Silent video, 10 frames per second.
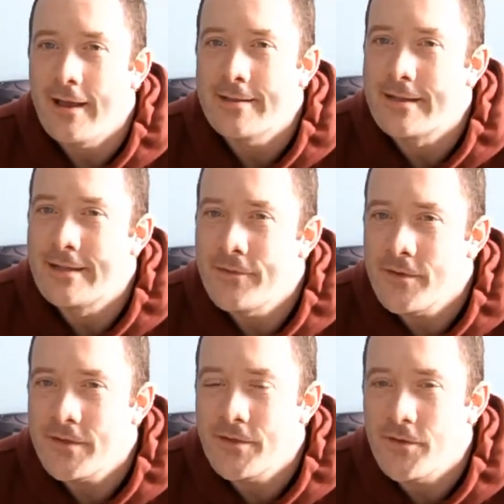it's a
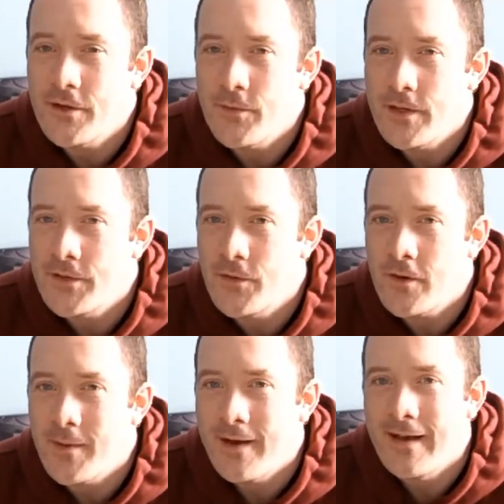different story when you
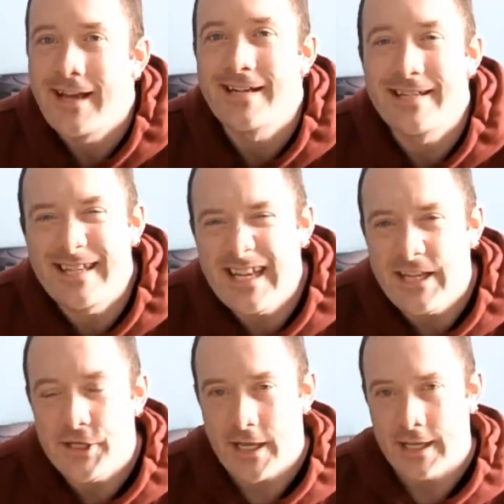talk about
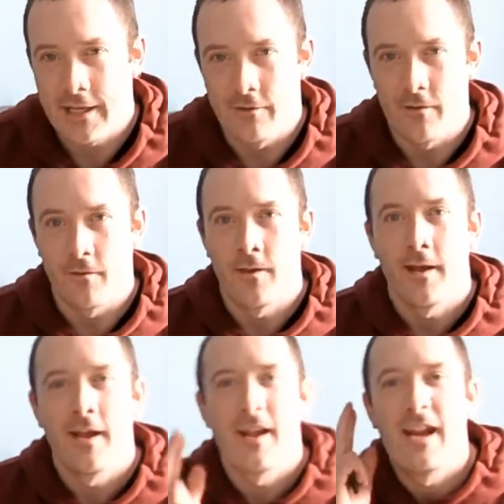DJ Hero.
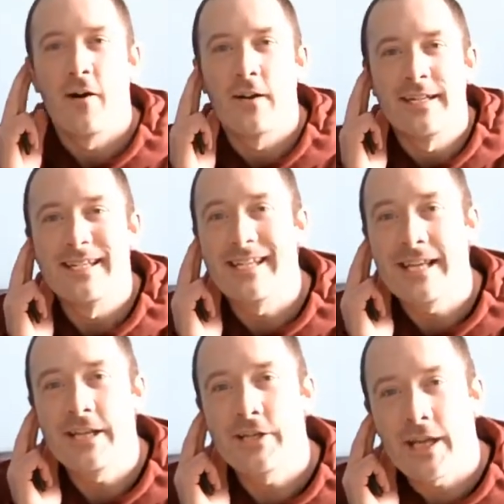Now,
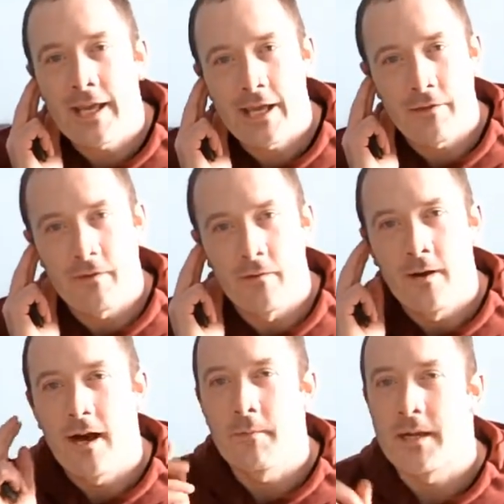DJ Hero,
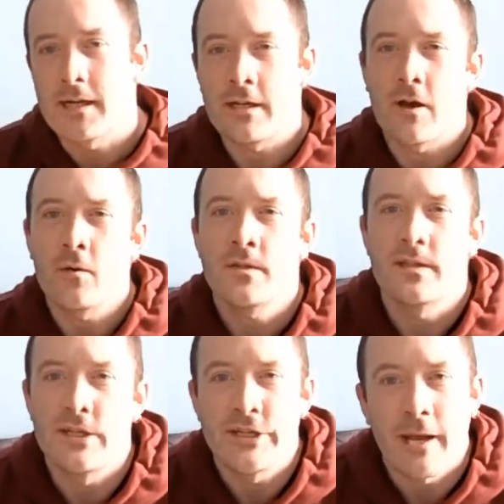I'm like a
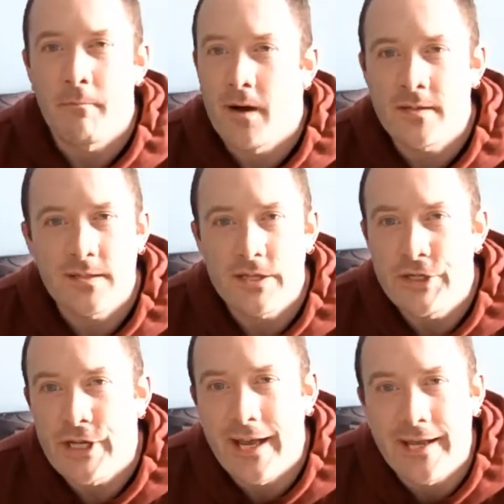ghost of Jam Master
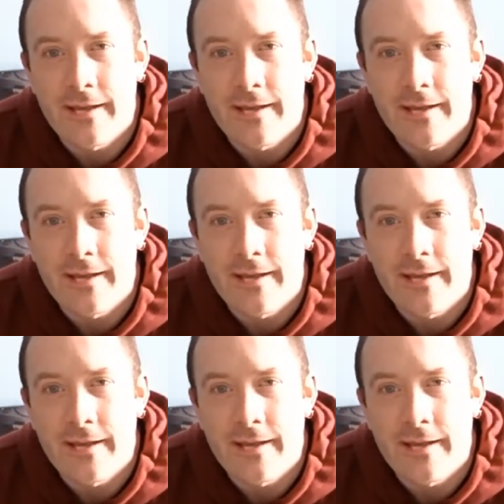J.